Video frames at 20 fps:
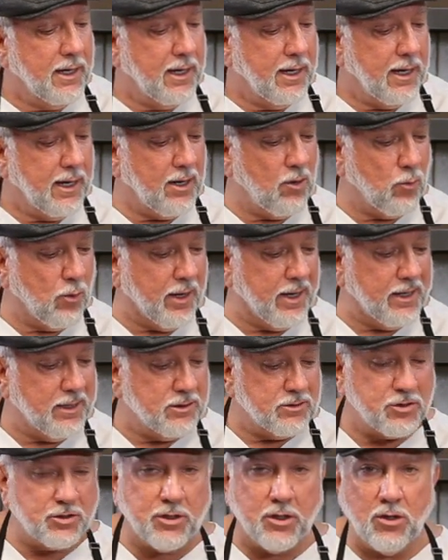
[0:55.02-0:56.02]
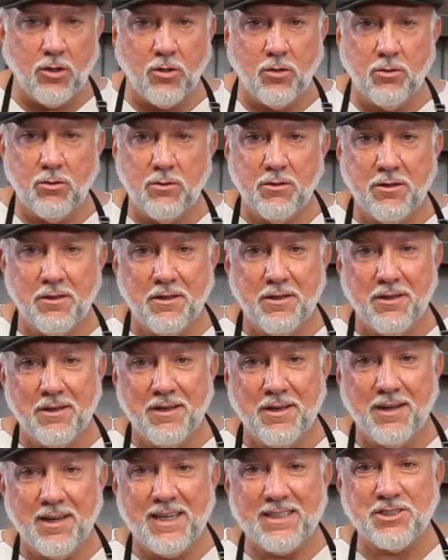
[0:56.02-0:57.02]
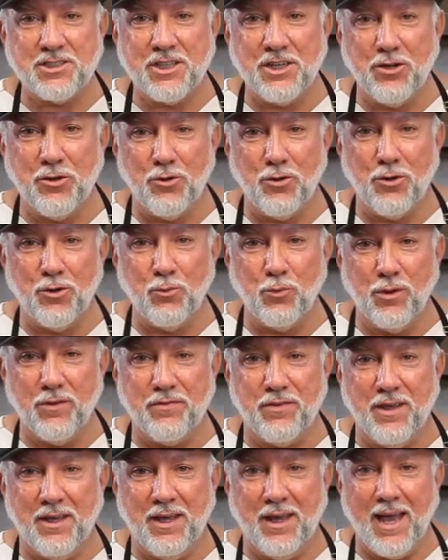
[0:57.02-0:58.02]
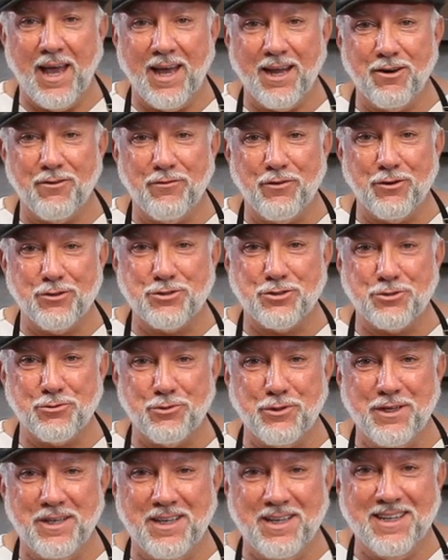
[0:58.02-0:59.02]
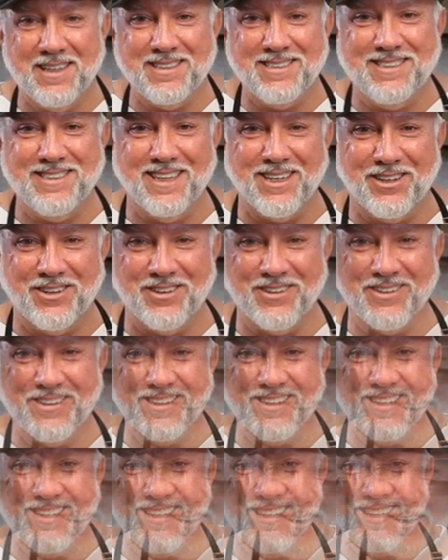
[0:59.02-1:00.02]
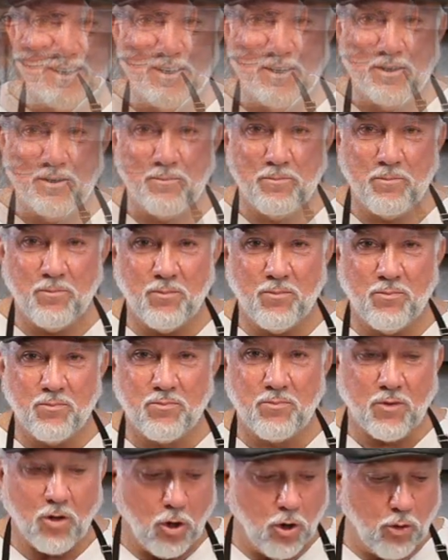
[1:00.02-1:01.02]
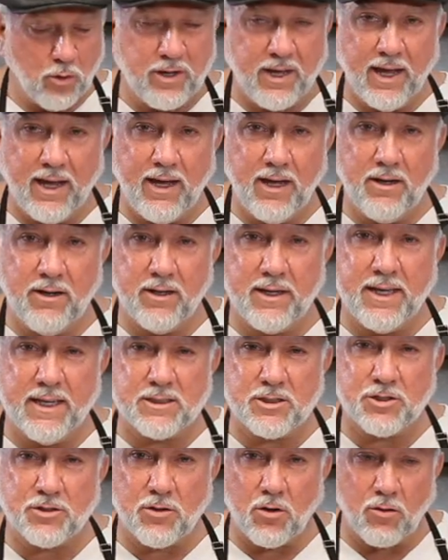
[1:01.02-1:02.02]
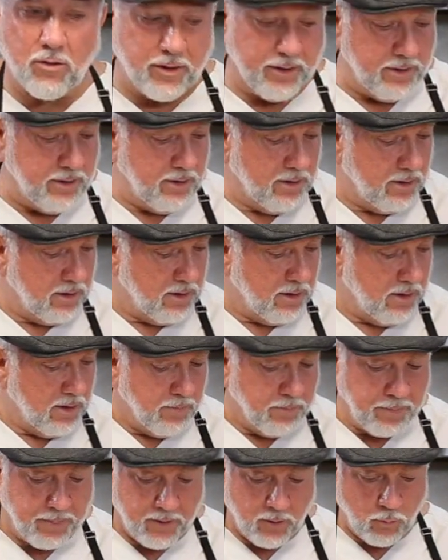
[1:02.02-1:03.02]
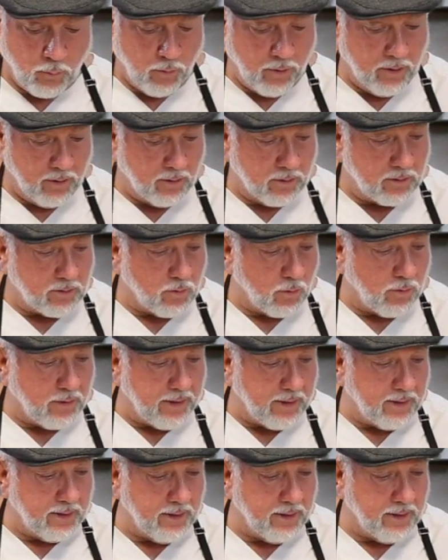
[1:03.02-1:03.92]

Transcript: Anyway, so let's get on with the anniversary dinner. Okay, to get started, we'll go ahead